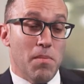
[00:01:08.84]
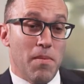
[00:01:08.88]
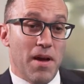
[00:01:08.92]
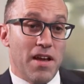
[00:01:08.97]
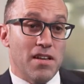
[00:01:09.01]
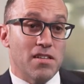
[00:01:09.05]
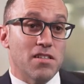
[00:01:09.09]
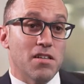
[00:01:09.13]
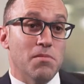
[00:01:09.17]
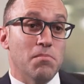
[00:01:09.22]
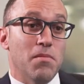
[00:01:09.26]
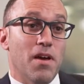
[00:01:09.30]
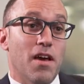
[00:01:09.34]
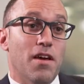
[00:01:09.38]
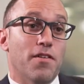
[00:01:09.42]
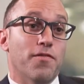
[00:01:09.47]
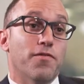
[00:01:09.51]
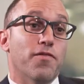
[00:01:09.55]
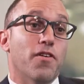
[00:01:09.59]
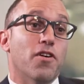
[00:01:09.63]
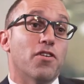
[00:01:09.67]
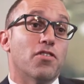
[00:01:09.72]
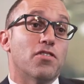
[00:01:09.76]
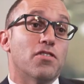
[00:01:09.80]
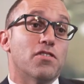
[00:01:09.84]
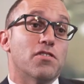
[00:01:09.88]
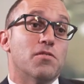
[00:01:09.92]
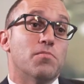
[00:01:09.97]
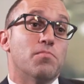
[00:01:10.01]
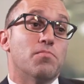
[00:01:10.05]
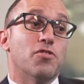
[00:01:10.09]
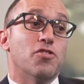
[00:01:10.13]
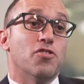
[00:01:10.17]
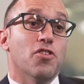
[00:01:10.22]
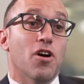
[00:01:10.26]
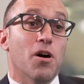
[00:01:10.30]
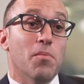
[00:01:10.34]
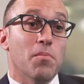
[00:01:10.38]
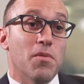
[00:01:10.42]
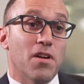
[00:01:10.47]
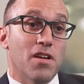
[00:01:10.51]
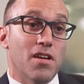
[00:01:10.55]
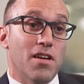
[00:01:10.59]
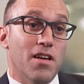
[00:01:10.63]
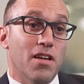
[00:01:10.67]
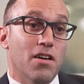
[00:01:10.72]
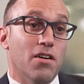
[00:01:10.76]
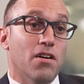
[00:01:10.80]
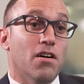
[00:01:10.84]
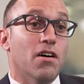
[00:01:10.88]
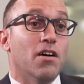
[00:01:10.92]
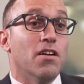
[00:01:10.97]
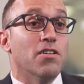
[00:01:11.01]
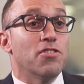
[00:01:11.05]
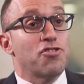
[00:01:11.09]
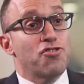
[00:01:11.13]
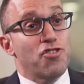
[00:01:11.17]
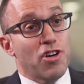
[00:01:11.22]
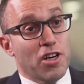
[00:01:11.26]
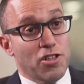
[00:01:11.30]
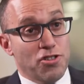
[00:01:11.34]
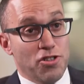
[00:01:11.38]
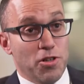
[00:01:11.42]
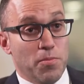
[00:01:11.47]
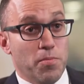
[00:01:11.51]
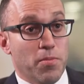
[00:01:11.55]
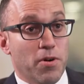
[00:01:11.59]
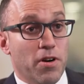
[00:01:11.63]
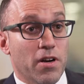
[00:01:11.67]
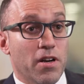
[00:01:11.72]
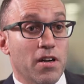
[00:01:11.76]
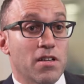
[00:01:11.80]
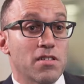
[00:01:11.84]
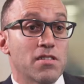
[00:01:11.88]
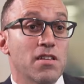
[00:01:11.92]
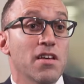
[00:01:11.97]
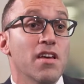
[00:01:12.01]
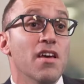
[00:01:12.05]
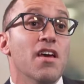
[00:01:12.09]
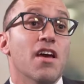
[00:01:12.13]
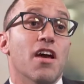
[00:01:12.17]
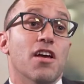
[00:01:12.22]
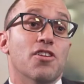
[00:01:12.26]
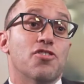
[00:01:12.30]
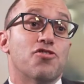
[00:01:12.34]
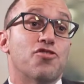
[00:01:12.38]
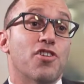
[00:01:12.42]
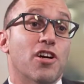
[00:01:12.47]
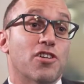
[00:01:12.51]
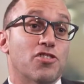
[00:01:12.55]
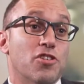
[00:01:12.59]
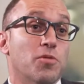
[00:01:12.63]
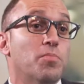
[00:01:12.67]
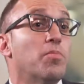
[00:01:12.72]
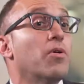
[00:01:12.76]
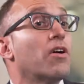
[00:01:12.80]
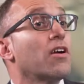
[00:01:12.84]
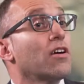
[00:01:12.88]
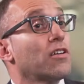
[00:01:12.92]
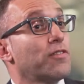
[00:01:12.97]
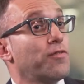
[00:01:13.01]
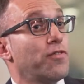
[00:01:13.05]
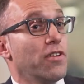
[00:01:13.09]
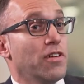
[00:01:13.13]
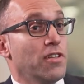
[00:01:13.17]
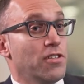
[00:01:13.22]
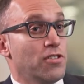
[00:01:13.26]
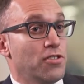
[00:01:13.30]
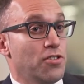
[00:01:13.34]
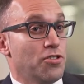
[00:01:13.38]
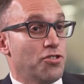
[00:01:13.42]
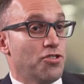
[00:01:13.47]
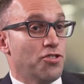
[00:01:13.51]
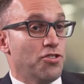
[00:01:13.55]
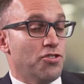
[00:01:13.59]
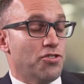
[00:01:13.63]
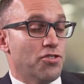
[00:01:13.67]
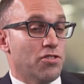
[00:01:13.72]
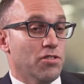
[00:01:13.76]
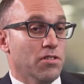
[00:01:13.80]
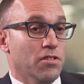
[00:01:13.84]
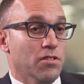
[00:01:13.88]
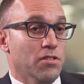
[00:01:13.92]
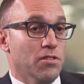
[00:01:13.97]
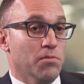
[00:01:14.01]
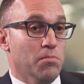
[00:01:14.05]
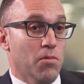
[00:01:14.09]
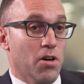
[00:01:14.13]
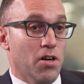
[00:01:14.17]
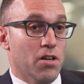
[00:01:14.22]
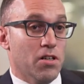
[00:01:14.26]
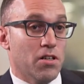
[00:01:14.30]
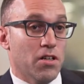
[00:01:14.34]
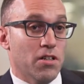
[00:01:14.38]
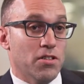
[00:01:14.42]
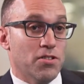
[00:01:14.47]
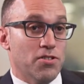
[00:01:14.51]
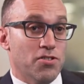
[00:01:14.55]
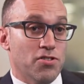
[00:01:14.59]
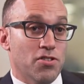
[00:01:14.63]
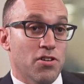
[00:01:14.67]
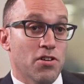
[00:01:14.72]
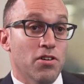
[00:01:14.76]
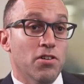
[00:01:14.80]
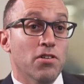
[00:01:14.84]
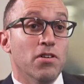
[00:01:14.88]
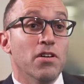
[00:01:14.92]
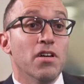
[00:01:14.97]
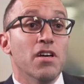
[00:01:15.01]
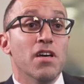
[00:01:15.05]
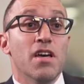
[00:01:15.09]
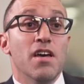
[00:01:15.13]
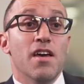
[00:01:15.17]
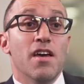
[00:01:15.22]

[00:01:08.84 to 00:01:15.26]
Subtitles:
Momentum and focused predominantly on structured products and structured products for an institutional market. So